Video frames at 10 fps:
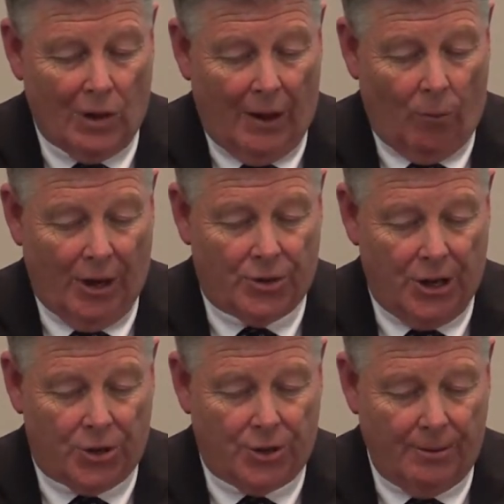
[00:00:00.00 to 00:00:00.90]
which
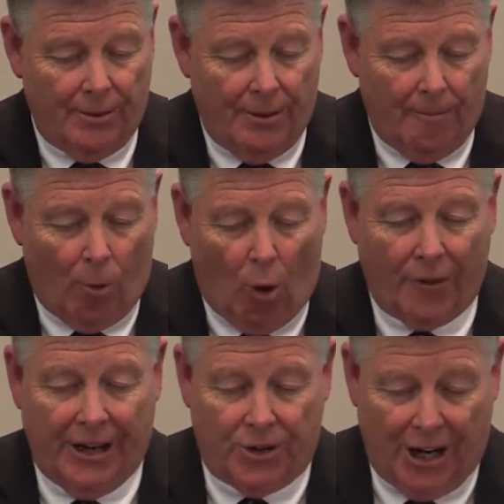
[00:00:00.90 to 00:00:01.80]
is more
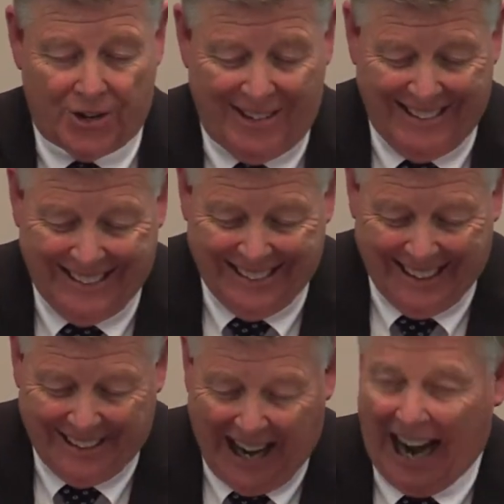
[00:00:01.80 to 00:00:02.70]
than just
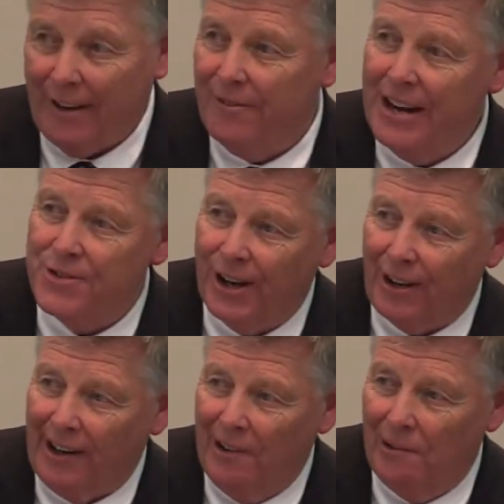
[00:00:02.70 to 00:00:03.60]
dying
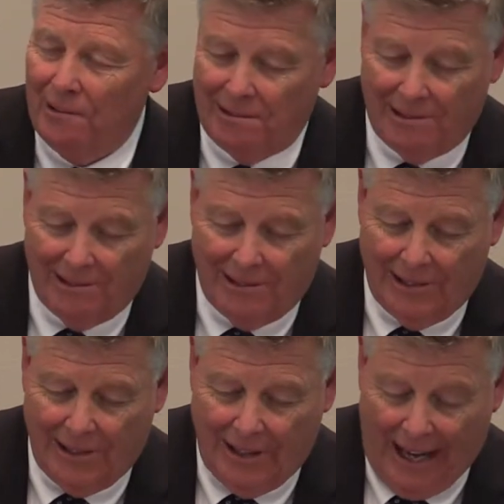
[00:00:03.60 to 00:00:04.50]
physically.
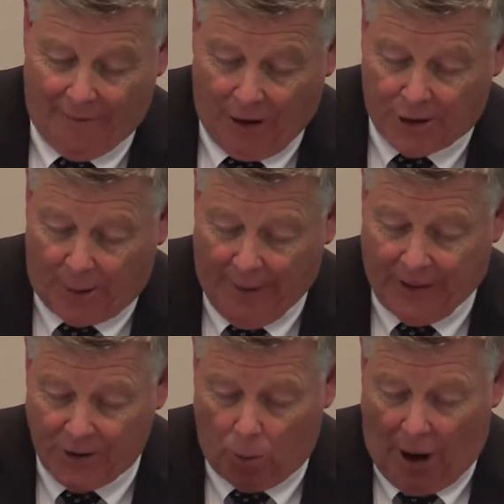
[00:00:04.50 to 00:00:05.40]
In 1
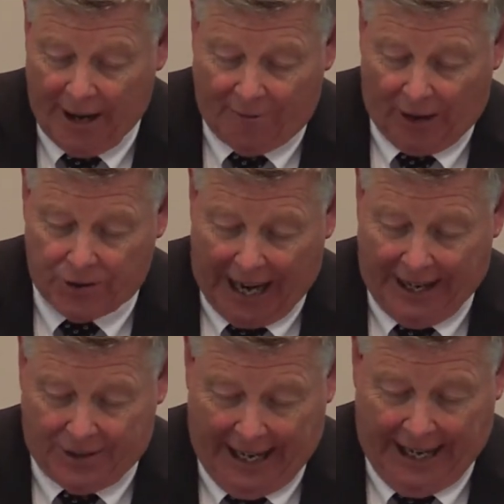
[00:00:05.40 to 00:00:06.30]
Corinthians 1 and verse
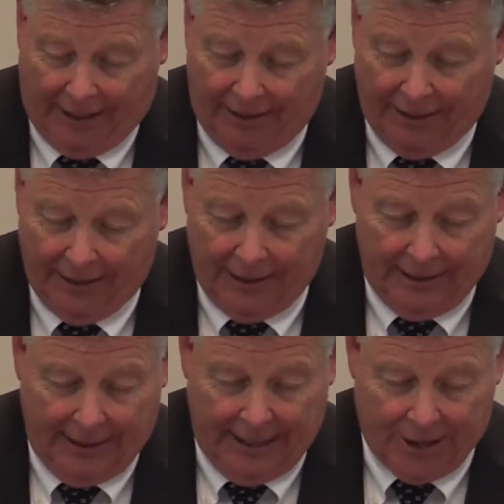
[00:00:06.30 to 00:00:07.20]
18,
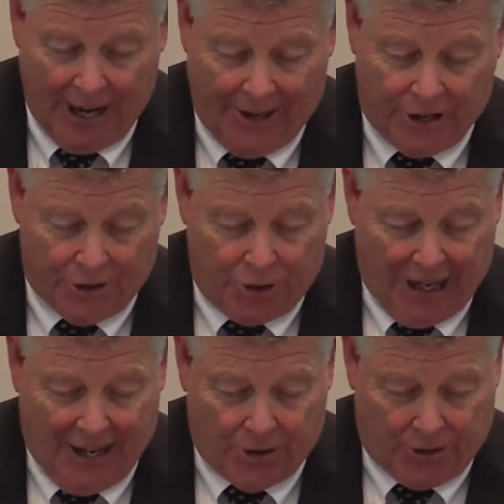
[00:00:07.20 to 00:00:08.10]
it's not just
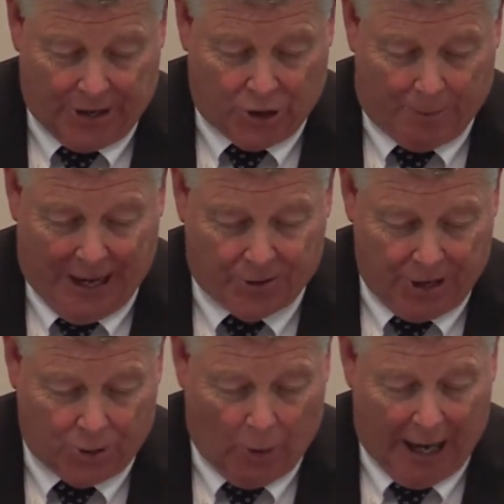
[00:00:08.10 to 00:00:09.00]
Jesus that speaks
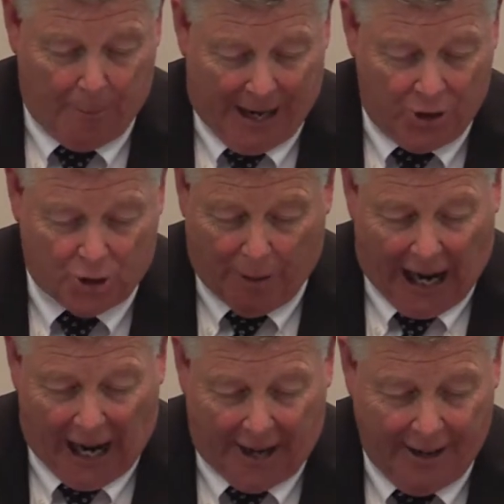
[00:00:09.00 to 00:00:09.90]
this way, but
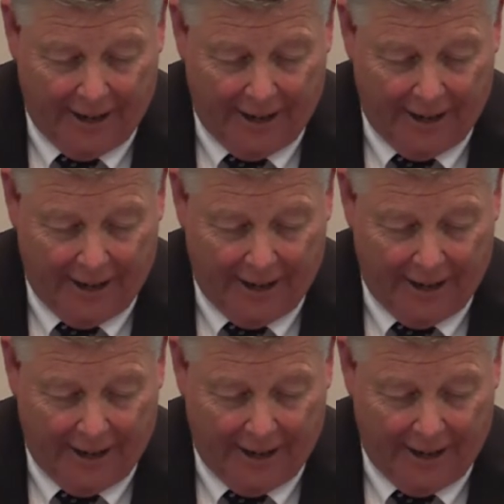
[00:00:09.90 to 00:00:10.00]
inspired